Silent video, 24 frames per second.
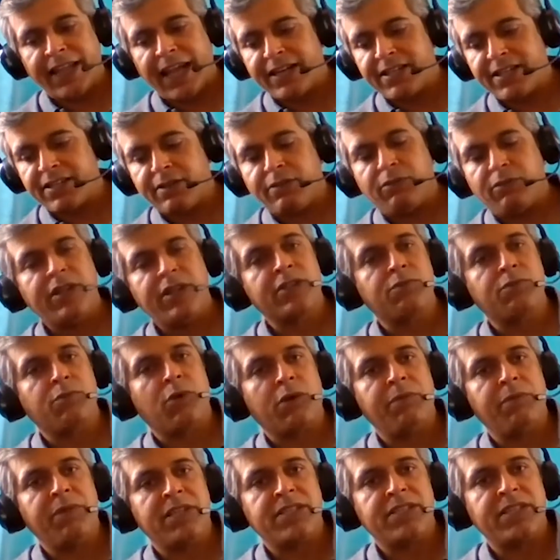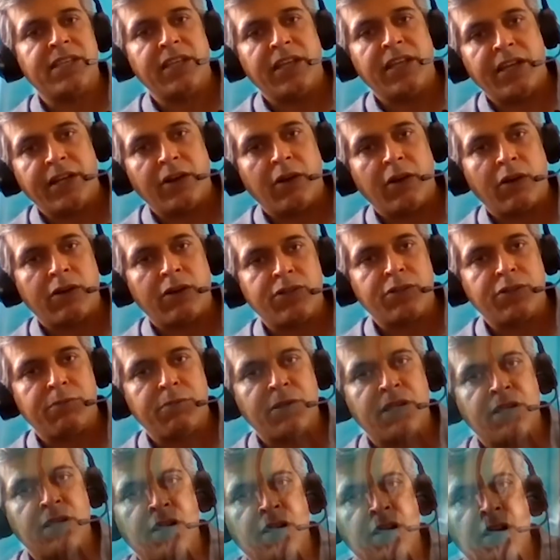That is what we are seeing in
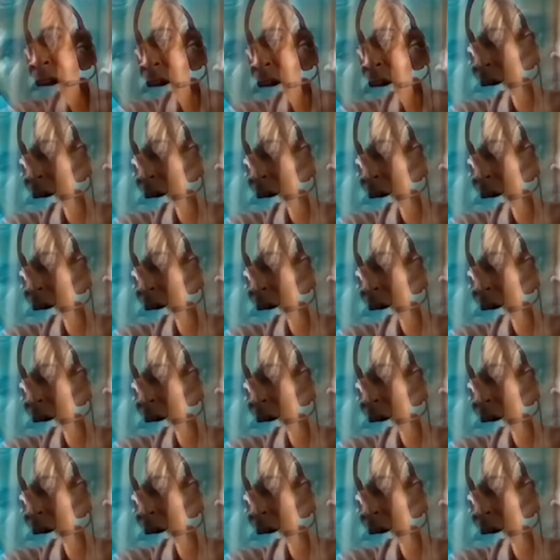October.